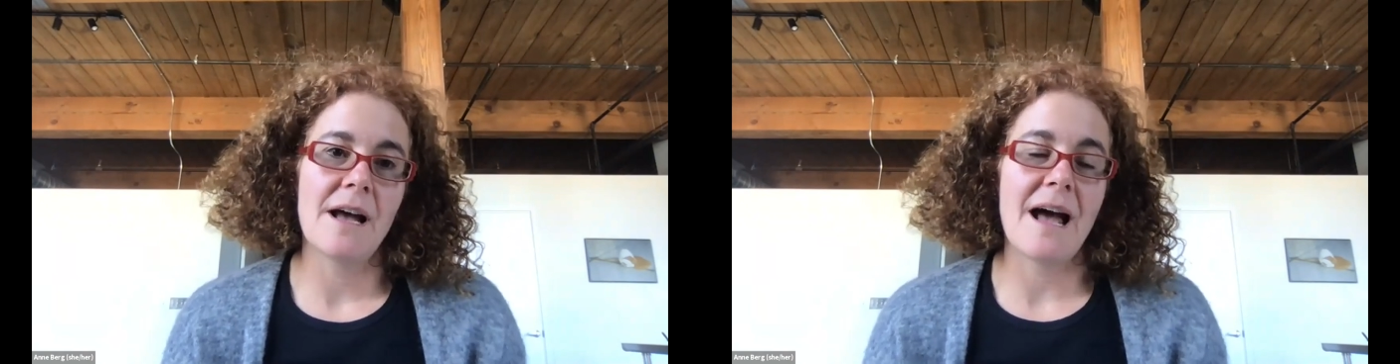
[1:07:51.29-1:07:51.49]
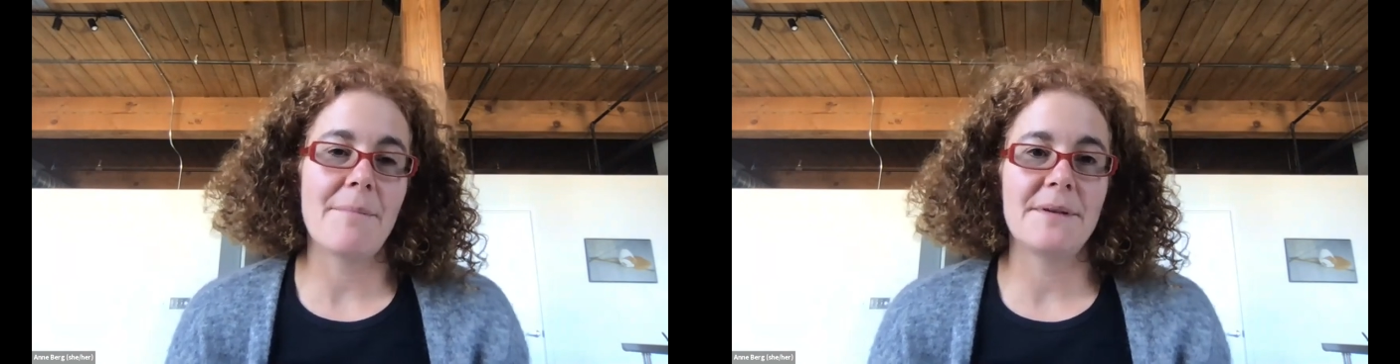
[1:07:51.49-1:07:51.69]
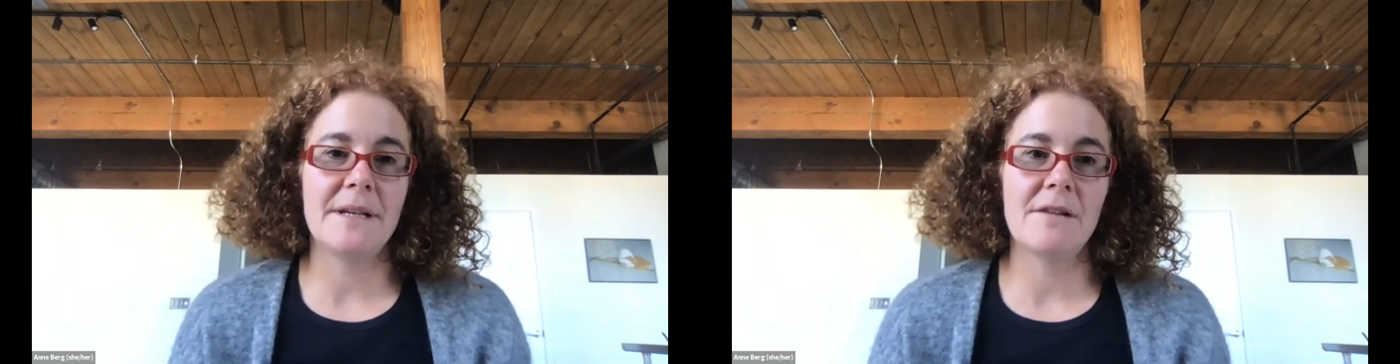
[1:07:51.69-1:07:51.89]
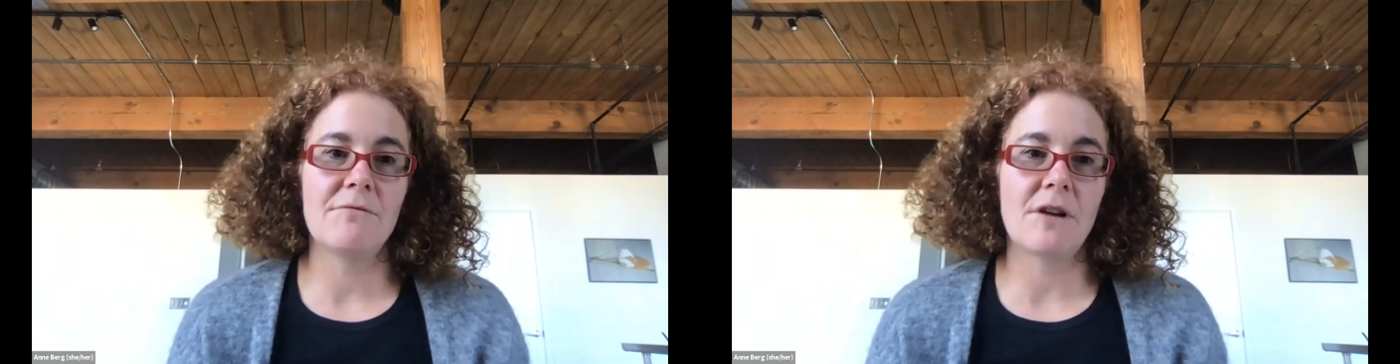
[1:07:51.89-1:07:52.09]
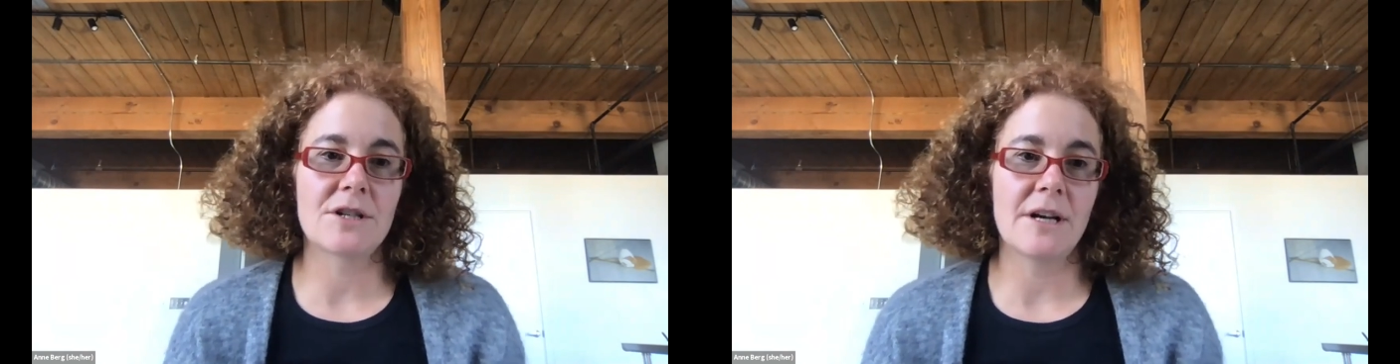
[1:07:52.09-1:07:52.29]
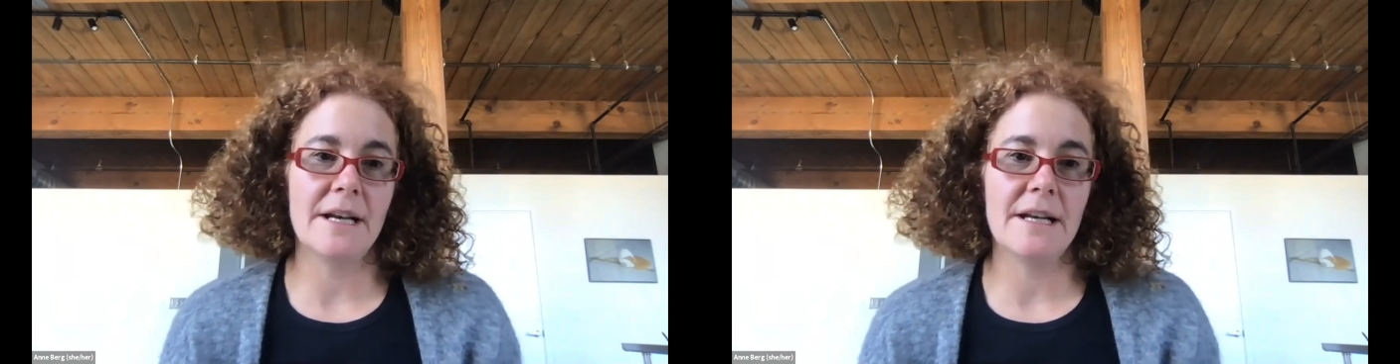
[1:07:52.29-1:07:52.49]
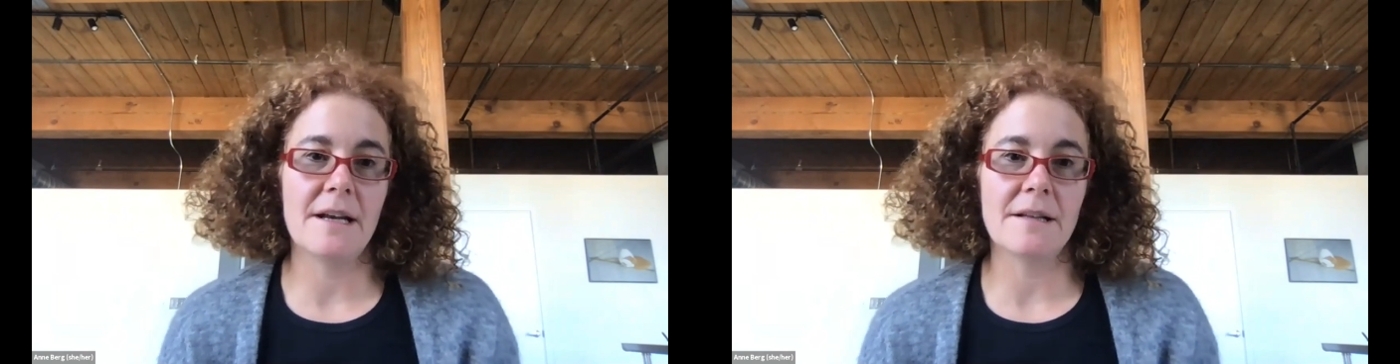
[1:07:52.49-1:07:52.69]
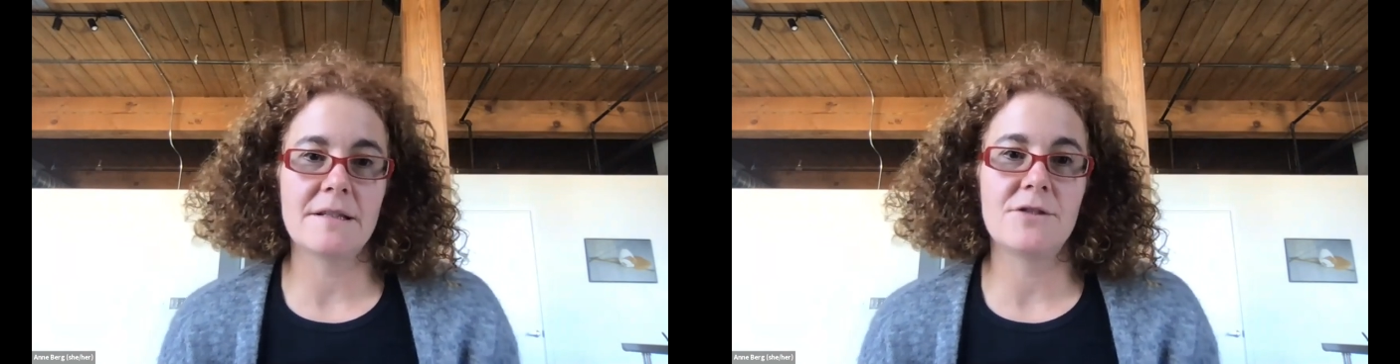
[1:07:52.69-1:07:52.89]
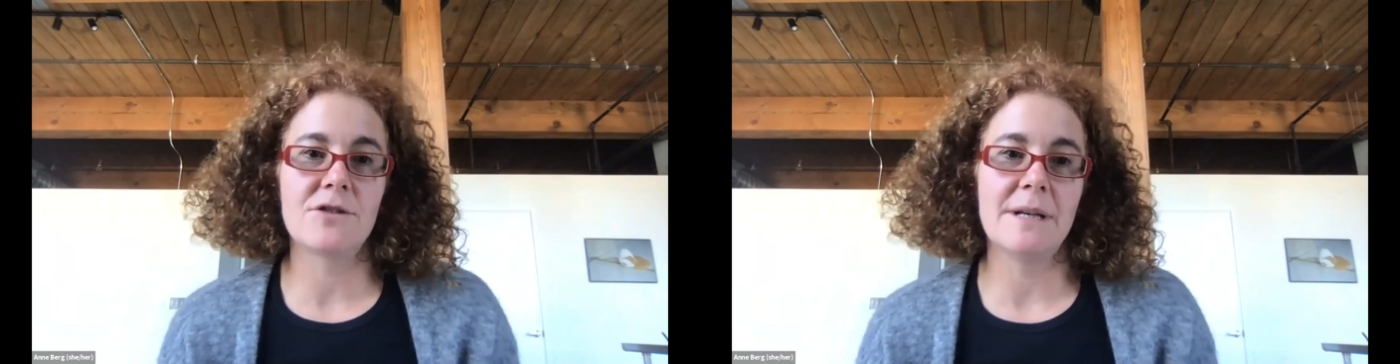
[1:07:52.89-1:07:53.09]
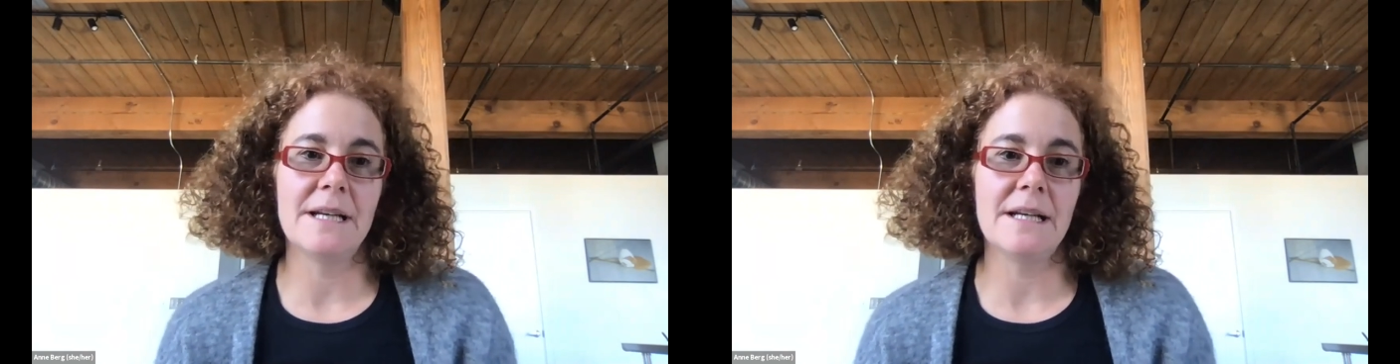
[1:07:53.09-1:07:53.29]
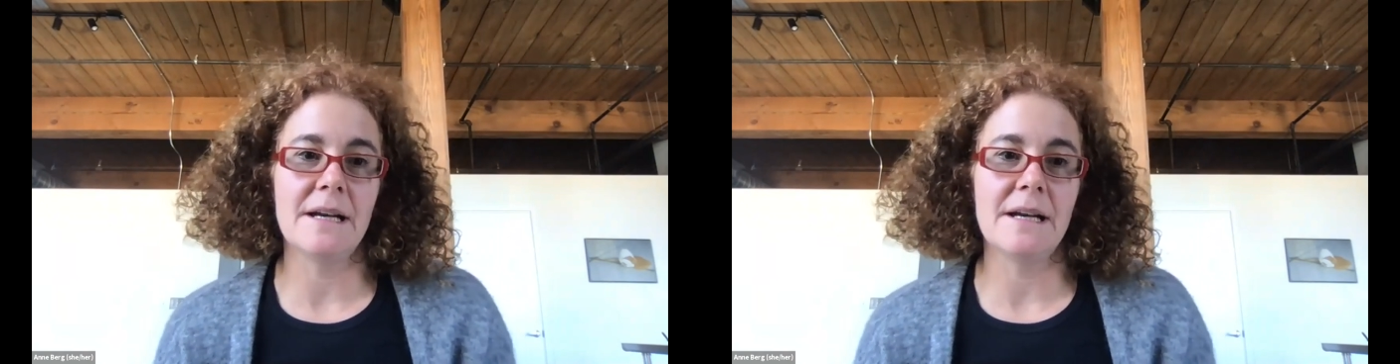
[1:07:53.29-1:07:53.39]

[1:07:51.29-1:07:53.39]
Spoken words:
happening in Russia and in Nazi Germany